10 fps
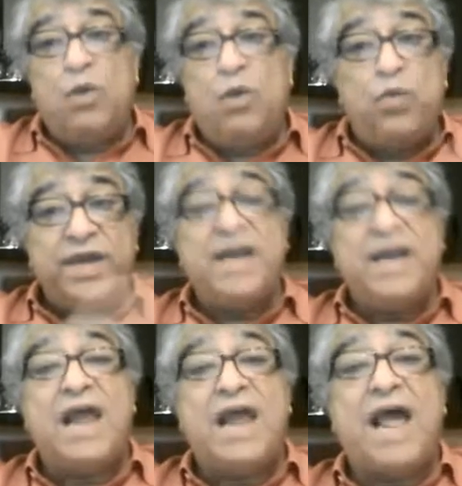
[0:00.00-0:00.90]
Mm-hmm. We
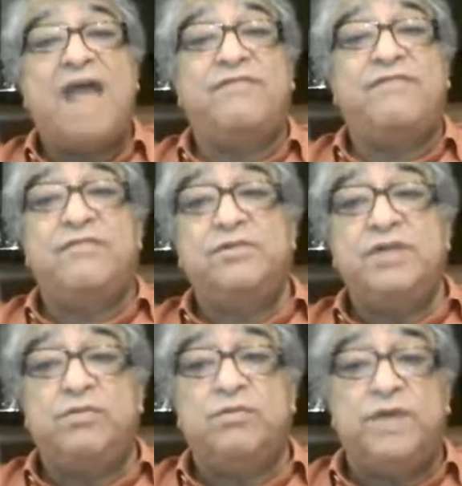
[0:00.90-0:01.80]
have a
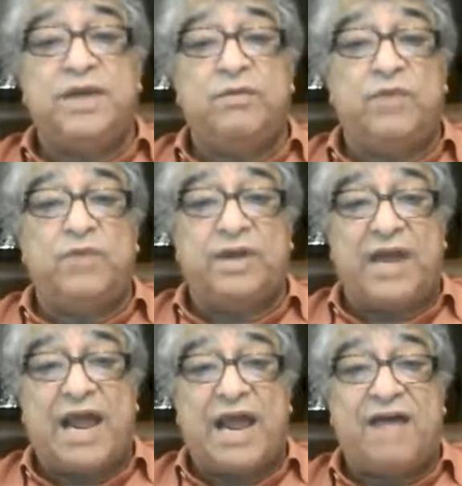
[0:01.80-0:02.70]
retreat. We can we can
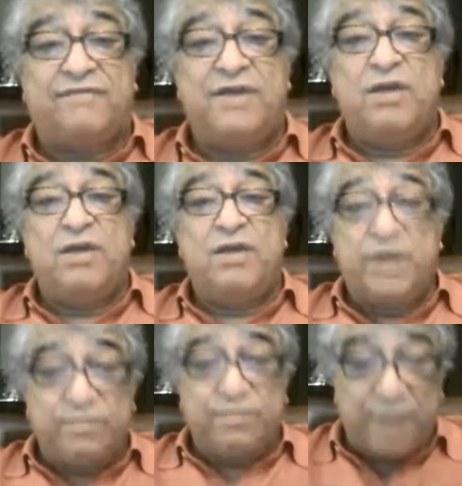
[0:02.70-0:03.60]
have
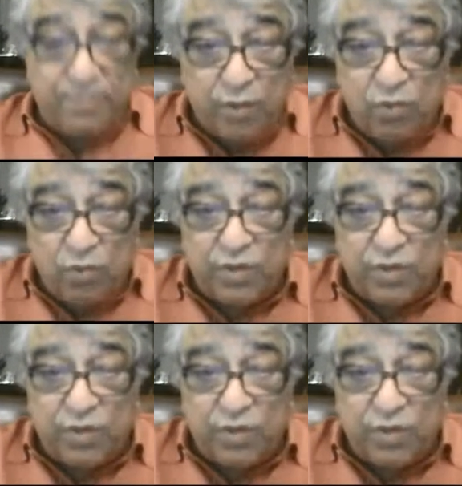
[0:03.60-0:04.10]
bring people.